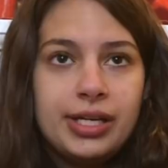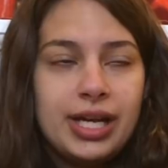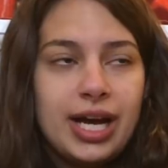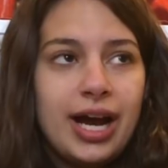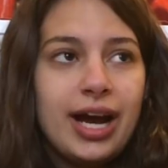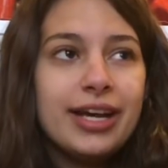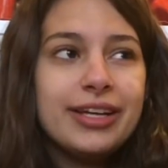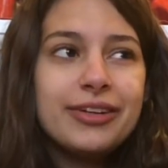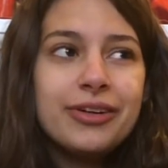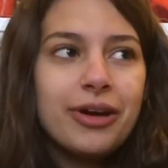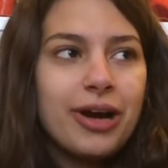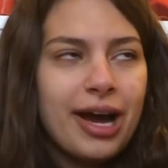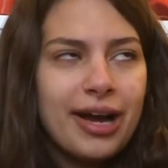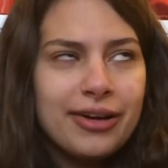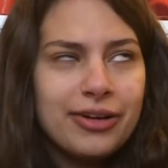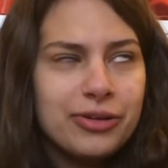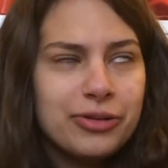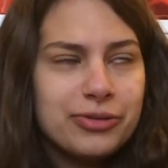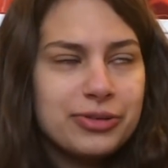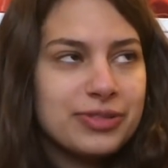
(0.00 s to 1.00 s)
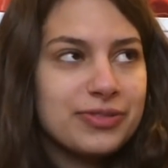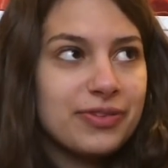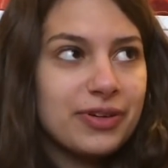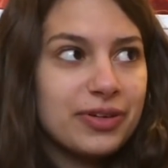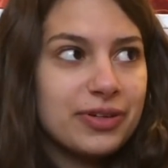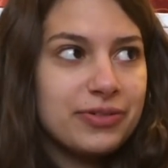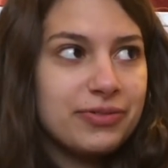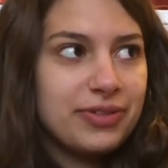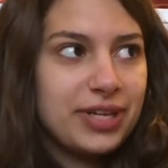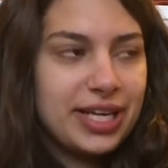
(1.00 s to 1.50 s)
yeah, I know it was
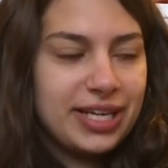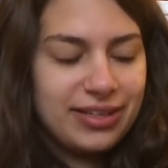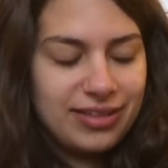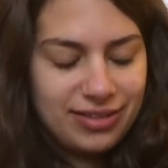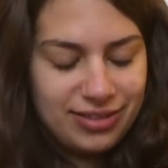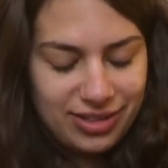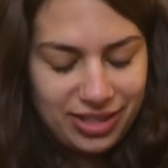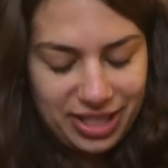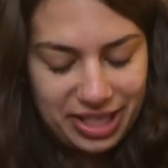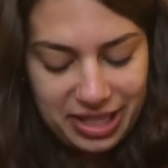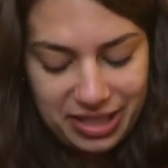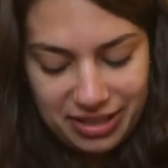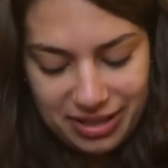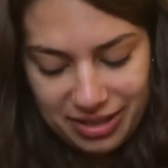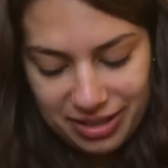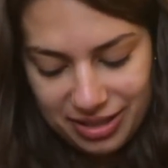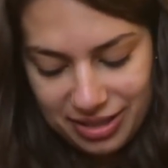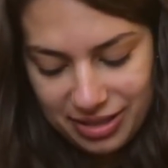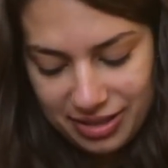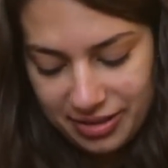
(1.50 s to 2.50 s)
very vague, like,